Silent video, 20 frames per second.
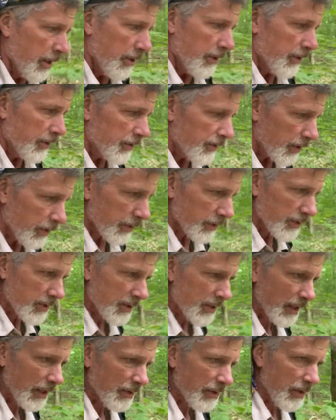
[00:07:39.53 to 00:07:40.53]
So it's the
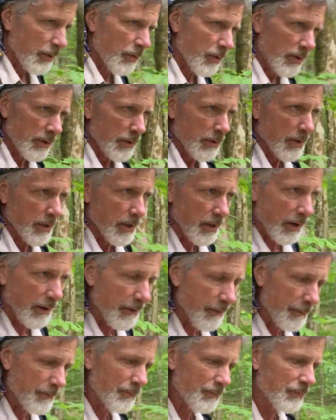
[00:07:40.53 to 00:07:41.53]
kind of thing where,
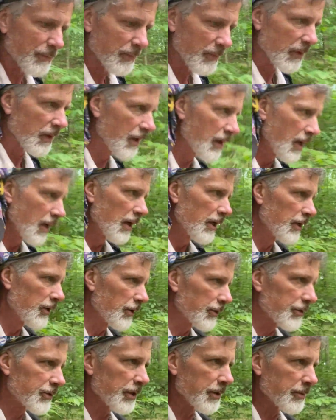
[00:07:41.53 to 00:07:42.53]
it
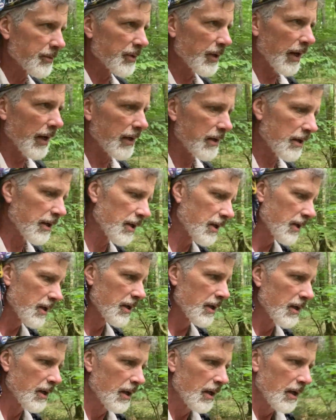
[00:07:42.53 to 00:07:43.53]
seems like
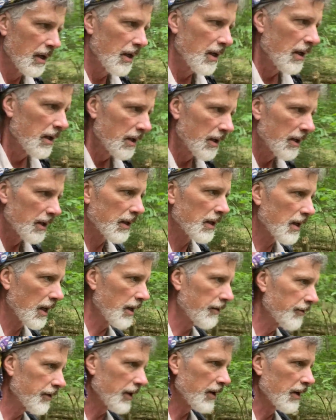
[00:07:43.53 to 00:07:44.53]
kind
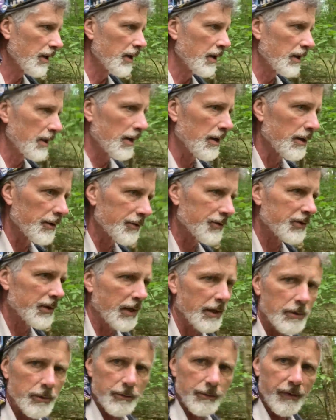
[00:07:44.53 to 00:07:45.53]
of a
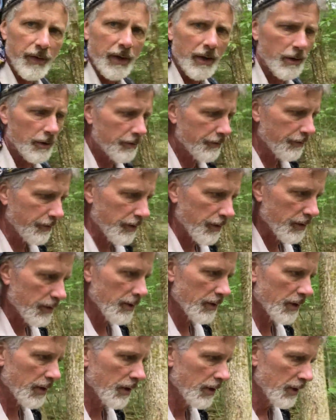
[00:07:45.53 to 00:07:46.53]
standard fare for,
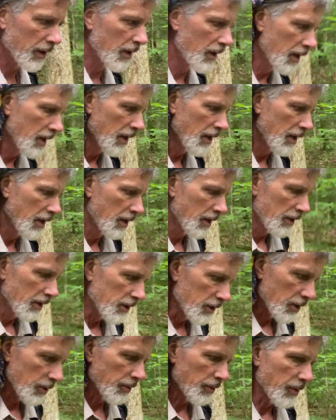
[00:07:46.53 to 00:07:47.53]

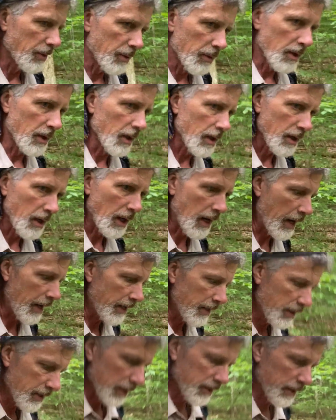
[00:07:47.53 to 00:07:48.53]
a
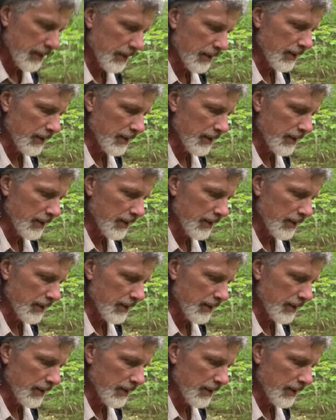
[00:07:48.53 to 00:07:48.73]
hike and